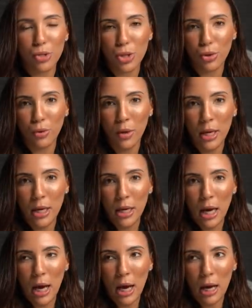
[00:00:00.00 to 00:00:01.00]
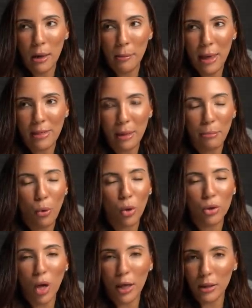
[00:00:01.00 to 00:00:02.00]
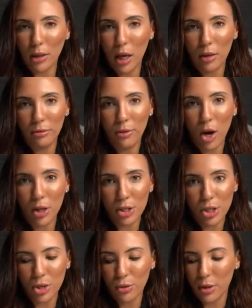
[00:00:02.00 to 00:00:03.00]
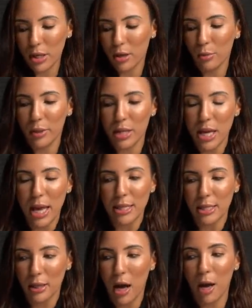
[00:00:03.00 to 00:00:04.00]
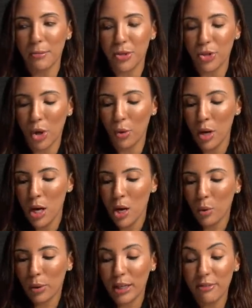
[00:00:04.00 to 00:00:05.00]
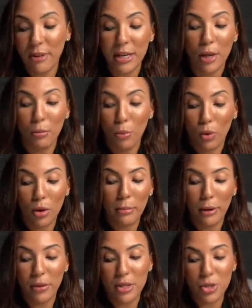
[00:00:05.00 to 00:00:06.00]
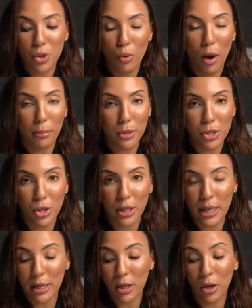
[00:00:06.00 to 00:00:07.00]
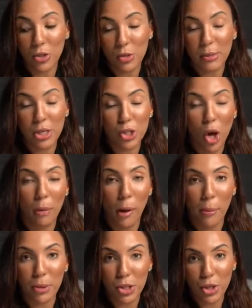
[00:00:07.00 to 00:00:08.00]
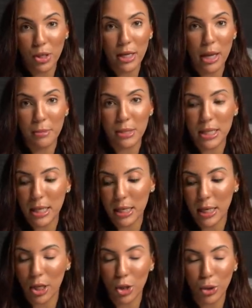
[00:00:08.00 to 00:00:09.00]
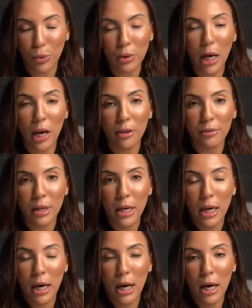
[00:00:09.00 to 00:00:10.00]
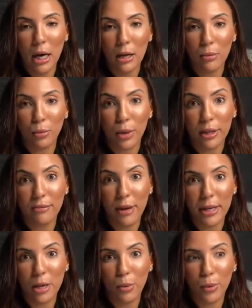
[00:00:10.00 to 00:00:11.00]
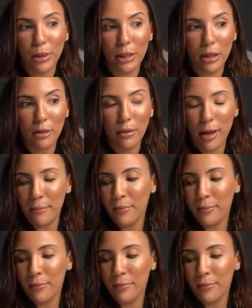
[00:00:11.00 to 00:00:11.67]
you. And they pour a lot of love onto you here with the Ace of Cups. So we're going to find out more about this new opportunity. It could also be a job opportunity I'm seeing here, a new love. We're going to find out when we clarify.